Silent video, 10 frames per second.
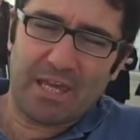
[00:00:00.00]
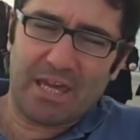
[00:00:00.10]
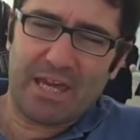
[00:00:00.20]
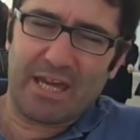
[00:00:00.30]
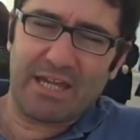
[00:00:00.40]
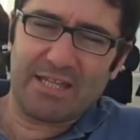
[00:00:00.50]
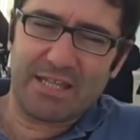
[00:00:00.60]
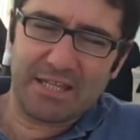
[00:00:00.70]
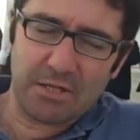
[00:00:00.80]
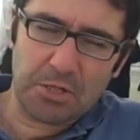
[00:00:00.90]
and
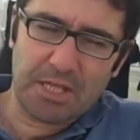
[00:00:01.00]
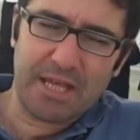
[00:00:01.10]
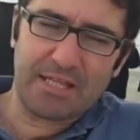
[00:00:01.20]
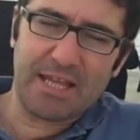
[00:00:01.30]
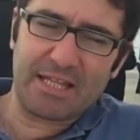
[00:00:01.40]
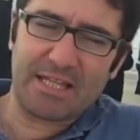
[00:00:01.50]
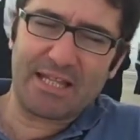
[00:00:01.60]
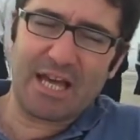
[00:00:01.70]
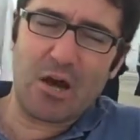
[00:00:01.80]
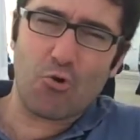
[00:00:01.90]
understand that
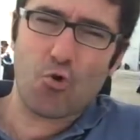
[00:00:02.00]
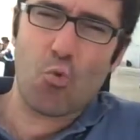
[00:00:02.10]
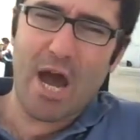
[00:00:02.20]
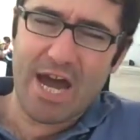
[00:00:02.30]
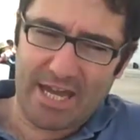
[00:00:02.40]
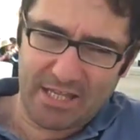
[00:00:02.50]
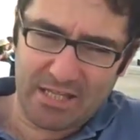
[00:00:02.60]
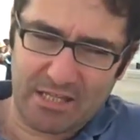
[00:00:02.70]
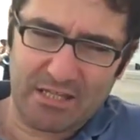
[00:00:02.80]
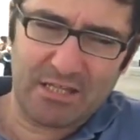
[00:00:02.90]
our
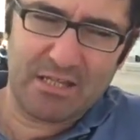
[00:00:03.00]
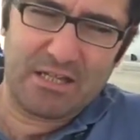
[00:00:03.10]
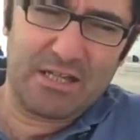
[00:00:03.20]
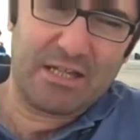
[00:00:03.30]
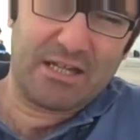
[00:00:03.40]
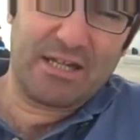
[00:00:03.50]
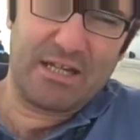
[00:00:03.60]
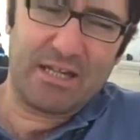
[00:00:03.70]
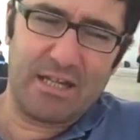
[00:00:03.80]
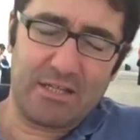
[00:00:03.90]
wines,
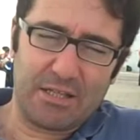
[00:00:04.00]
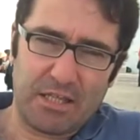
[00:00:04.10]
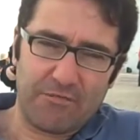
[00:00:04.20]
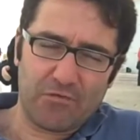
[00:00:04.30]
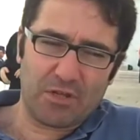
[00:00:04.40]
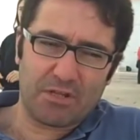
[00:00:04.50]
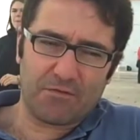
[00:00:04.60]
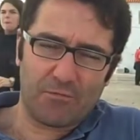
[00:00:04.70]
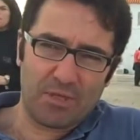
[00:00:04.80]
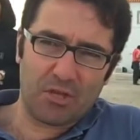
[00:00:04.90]
the difference
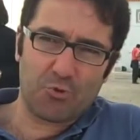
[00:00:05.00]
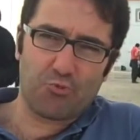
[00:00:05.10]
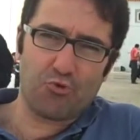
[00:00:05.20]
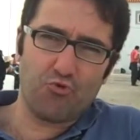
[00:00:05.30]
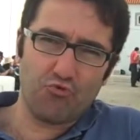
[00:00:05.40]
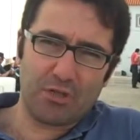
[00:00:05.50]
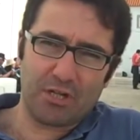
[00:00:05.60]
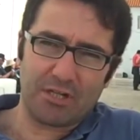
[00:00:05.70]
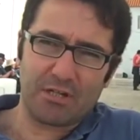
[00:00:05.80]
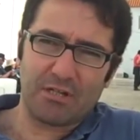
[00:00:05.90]
from the other
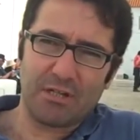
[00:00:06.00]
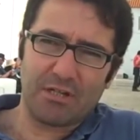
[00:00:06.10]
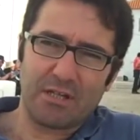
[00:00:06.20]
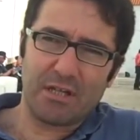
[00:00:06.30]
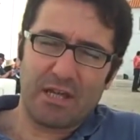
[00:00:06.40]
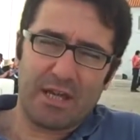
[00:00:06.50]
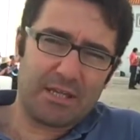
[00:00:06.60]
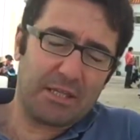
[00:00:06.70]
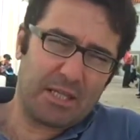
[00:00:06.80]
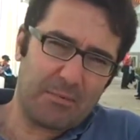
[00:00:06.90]
producers, and
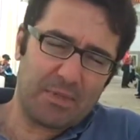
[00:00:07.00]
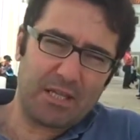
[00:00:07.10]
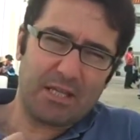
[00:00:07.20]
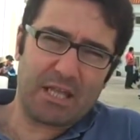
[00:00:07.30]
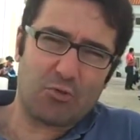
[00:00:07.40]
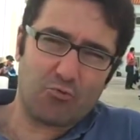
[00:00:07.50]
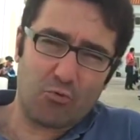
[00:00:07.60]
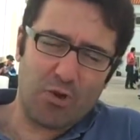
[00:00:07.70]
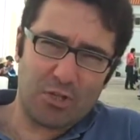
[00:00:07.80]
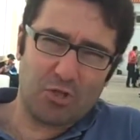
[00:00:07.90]
it's something that
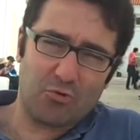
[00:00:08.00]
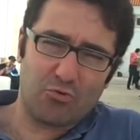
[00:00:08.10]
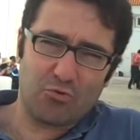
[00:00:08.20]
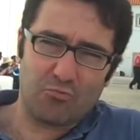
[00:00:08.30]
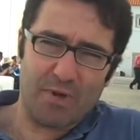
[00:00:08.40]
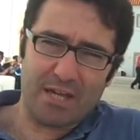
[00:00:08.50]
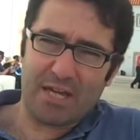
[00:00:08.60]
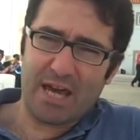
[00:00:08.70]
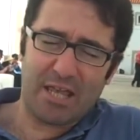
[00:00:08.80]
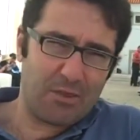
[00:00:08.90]
we want to make.
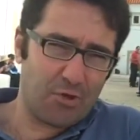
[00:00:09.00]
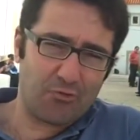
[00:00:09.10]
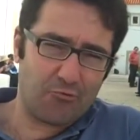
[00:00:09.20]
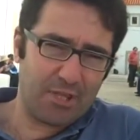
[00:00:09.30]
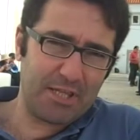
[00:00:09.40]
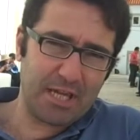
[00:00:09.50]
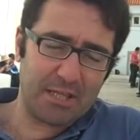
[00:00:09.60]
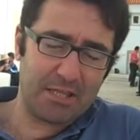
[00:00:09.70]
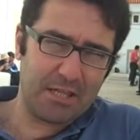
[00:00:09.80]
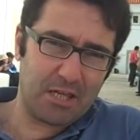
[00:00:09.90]
I'm not
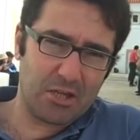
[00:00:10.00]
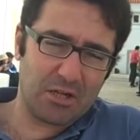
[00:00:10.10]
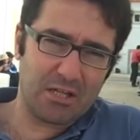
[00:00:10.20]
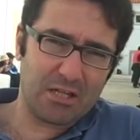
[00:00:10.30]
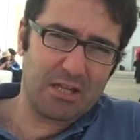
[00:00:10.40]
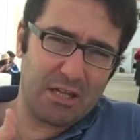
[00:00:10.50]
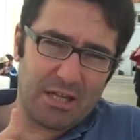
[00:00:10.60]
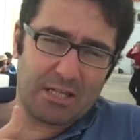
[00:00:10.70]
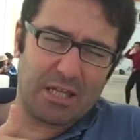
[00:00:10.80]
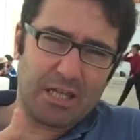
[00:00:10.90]
criticizing the others.
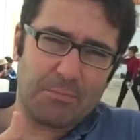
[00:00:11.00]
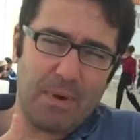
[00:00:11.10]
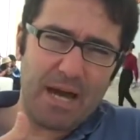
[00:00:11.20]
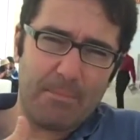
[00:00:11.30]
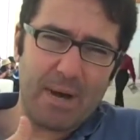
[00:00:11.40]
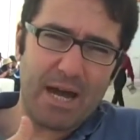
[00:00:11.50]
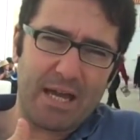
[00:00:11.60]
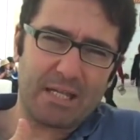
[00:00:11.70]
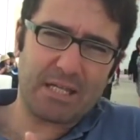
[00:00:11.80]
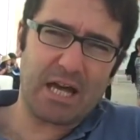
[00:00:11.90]
It's my
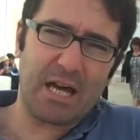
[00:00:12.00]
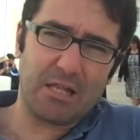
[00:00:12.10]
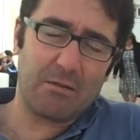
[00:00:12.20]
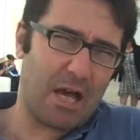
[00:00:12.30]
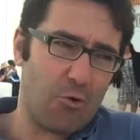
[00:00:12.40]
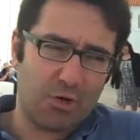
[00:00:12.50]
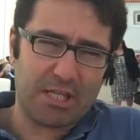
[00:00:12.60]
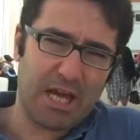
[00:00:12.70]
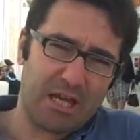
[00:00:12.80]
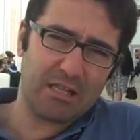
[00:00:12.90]
style, our
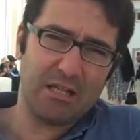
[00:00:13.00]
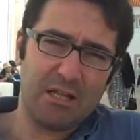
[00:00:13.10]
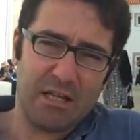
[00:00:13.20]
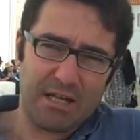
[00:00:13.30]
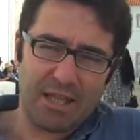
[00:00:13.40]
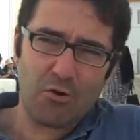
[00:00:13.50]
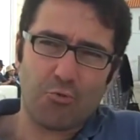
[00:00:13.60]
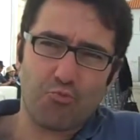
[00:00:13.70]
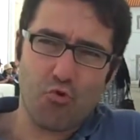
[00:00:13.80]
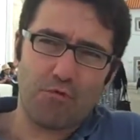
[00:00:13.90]
style, and our
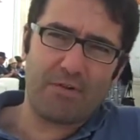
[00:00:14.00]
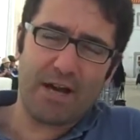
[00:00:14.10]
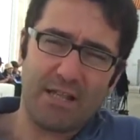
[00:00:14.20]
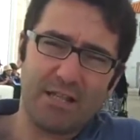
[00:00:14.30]
profile.